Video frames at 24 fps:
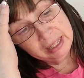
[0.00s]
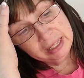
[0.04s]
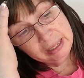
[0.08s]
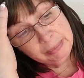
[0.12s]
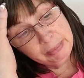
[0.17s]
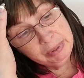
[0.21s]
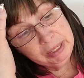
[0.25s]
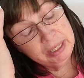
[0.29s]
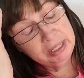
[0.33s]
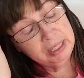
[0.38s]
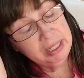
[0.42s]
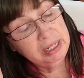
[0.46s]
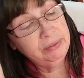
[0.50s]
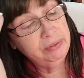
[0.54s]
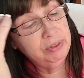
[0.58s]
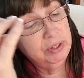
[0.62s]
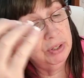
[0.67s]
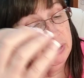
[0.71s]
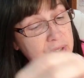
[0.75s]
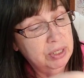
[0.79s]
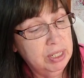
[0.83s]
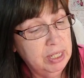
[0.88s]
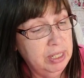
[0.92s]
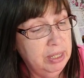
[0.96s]
let me see if
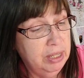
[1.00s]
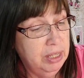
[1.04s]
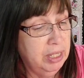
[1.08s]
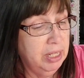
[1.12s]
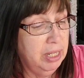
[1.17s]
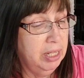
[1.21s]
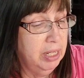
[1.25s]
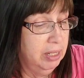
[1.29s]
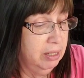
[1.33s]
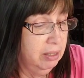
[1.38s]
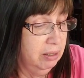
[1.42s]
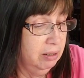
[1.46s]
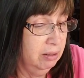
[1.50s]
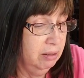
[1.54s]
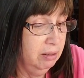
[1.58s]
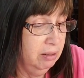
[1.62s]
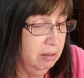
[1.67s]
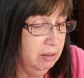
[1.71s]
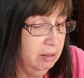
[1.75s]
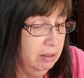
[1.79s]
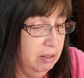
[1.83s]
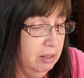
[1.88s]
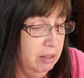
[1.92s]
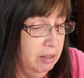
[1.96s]
there's anything
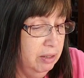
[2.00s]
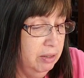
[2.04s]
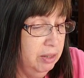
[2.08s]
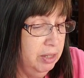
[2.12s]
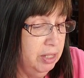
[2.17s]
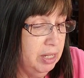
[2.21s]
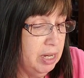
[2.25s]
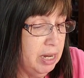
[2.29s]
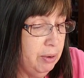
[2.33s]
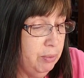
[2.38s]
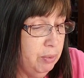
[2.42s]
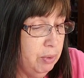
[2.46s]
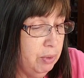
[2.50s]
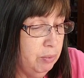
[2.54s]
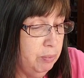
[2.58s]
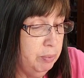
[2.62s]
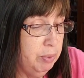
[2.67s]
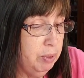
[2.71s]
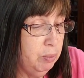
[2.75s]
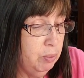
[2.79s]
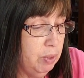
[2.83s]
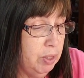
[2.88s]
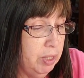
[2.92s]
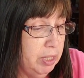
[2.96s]
that I would
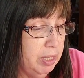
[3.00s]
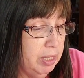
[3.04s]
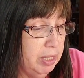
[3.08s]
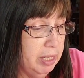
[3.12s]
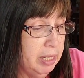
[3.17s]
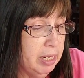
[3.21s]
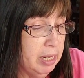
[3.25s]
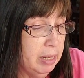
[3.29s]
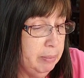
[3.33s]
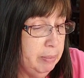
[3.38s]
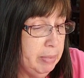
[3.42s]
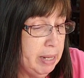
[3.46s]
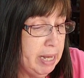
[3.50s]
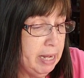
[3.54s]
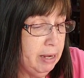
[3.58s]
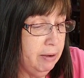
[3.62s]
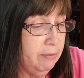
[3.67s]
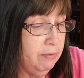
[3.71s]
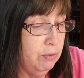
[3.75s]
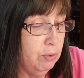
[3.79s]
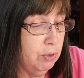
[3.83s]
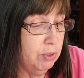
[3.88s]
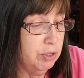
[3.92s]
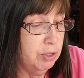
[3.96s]
be willing to come back
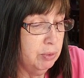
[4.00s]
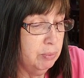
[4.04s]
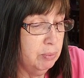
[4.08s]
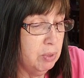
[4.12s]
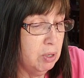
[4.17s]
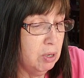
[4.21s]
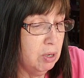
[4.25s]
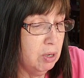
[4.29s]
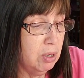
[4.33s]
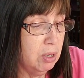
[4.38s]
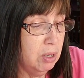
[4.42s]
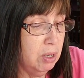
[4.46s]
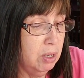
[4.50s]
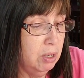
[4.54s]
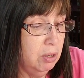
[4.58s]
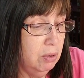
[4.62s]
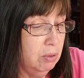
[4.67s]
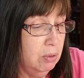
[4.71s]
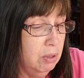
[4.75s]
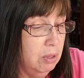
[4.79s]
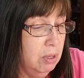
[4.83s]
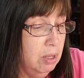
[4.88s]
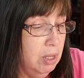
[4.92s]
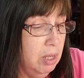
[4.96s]
for tomorrow.
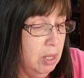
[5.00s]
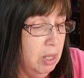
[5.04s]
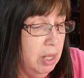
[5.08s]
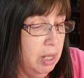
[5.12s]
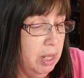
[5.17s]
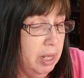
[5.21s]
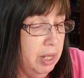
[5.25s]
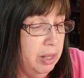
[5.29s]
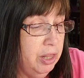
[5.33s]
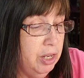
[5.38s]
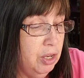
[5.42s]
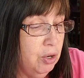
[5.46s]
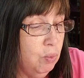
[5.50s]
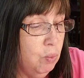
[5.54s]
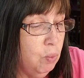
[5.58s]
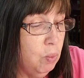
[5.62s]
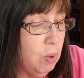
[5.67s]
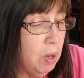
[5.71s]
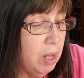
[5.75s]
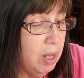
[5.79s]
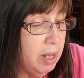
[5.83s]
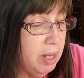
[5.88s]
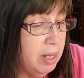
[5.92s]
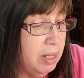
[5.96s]
And there
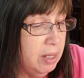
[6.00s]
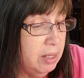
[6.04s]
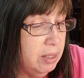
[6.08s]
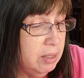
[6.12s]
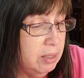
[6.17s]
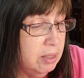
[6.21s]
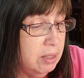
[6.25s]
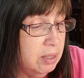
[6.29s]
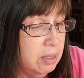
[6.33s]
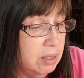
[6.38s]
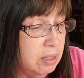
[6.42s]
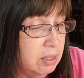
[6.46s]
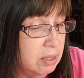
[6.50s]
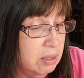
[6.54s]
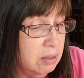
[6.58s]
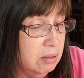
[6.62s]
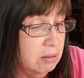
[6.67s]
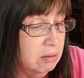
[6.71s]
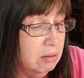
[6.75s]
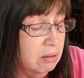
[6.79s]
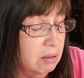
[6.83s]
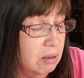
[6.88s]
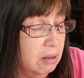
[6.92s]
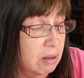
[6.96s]
was
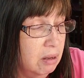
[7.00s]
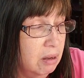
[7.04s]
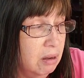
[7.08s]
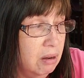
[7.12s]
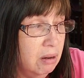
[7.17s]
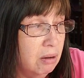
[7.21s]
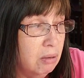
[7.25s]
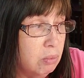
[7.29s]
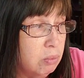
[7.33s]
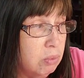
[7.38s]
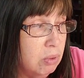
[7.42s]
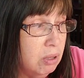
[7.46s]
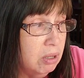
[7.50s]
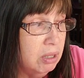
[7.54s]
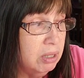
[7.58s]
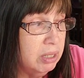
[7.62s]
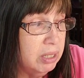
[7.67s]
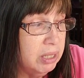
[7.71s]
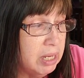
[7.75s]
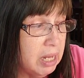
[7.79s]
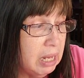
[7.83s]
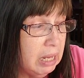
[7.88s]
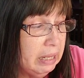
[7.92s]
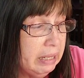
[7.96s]
a
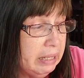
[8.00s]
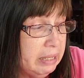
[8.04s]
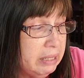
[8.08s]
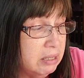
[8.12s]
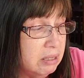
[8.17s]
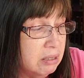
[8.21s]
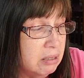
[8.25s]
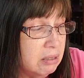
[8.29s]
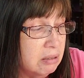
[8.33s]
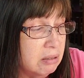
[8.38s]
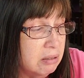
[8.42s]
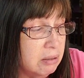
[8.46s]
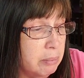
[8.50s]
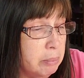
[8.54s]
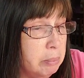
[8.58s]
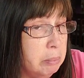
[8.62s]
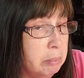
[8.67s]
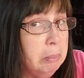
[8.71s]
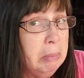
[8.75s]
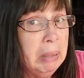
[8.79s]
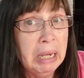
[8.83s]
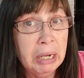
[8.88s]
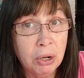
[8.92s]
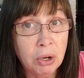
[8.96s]
really nice
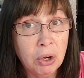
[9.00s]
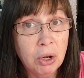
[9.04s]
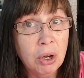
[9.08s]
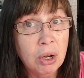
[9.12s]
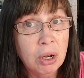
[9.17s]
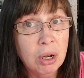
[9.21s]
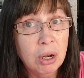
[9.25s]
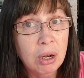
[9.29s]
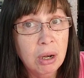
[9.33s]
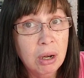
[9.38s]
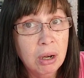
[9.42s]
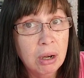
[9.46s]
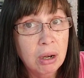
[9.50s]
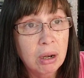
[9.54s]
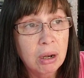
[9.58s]
mirror